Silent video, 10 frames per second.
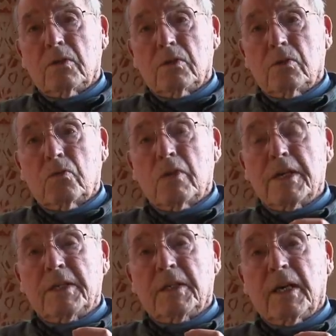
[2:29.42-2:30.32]

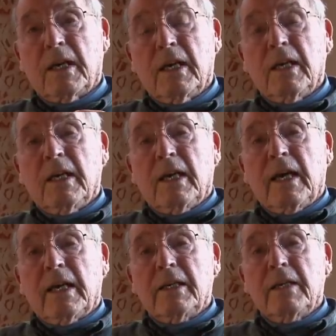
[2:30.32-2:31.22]
string,
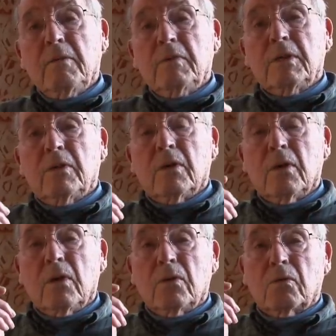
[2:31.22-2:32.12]
and he would
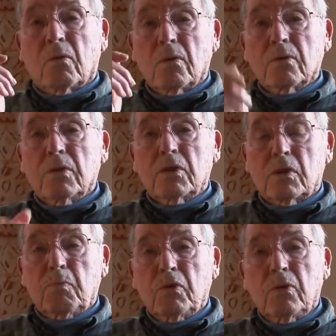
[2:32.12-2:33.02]
throw this
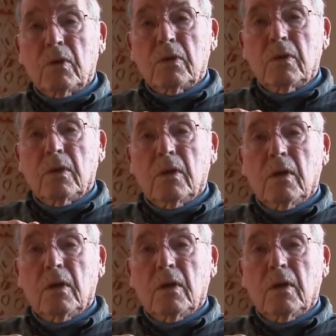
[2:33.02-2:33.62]
spool